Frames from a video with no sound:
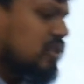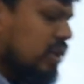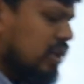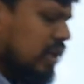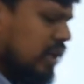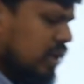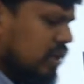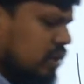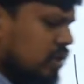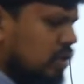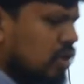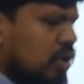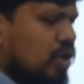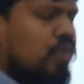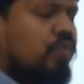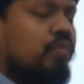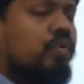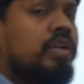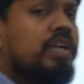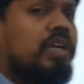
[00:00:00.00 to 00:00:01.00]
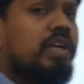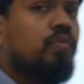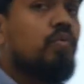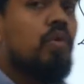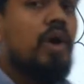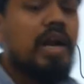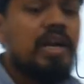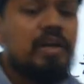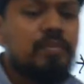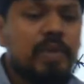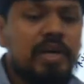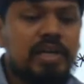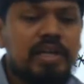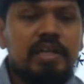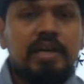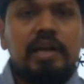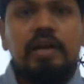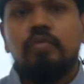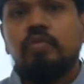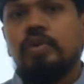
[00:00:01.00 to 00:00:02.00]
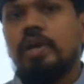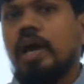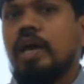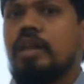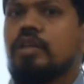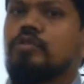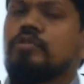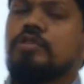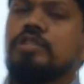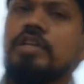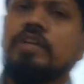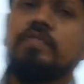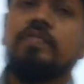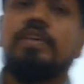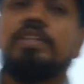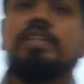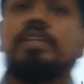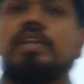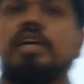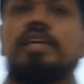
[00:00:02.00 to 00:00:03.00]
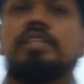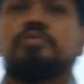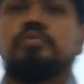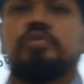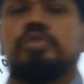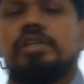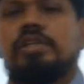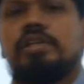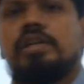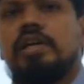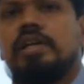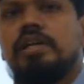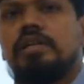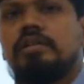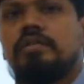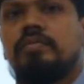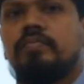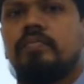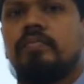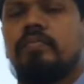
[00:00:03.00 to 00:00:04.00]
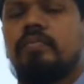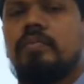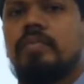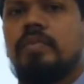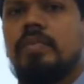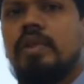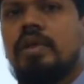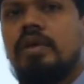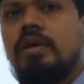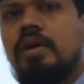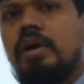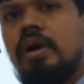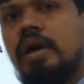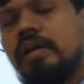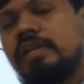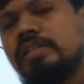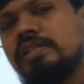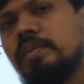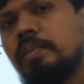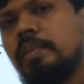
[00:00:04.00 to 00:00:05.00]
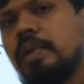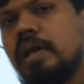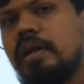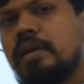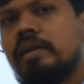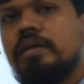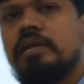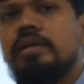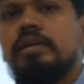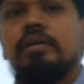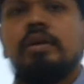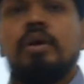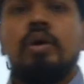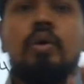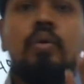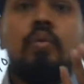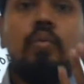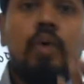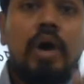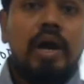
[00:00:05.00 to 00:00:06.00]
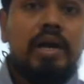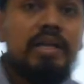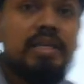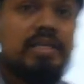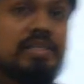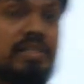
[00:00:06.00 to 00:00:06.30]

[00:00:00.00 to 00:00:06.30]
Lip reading: line? We need what material we are using for the transmission line. And similarly, what is